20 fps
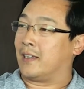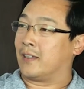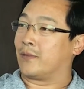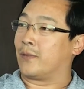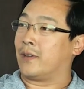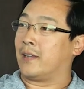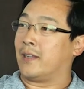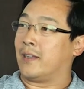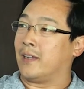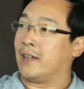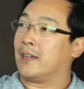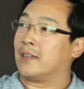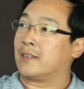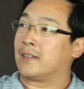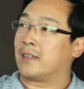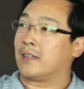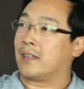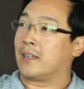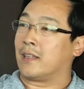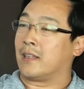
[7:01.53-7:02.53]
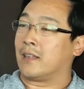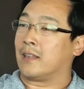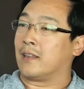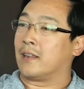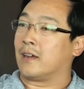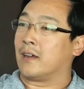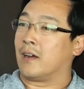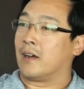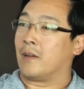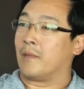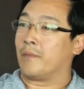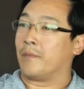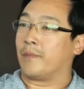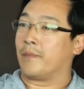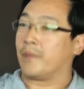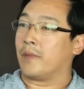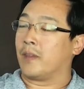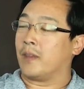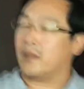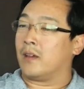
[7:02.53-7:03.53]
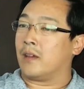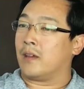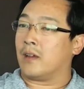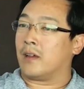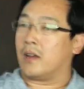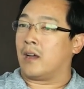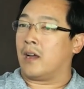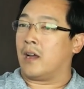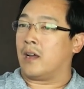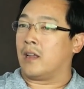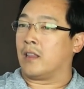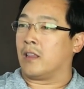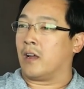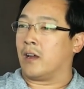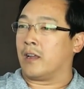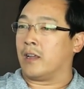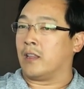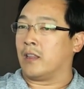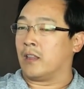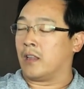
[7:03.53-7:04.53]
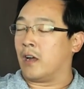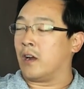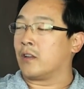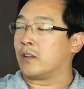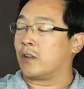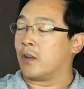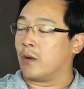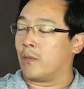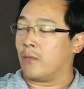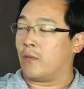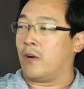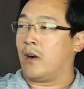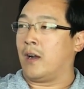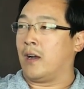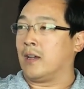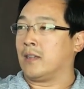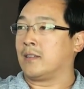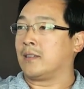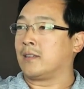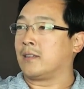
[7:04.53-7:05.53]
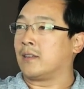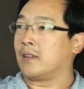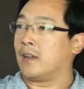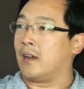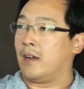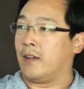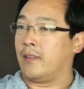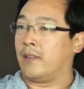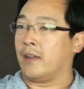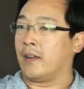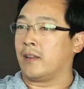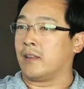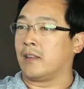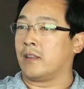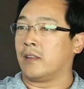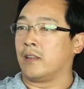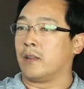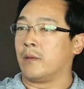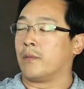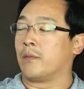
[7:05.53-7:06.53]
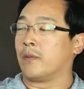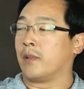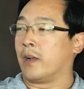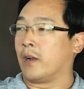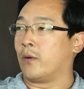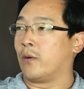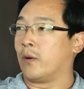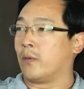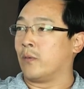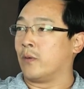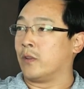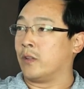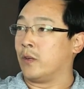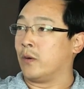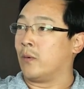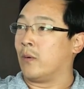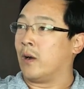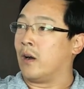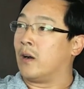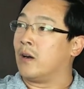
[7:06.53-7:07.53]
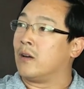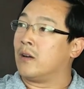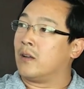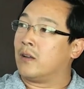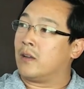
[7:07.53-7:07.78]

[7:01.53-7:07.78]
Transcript: is what it is, and long term wise, I think the Litecoin will do well,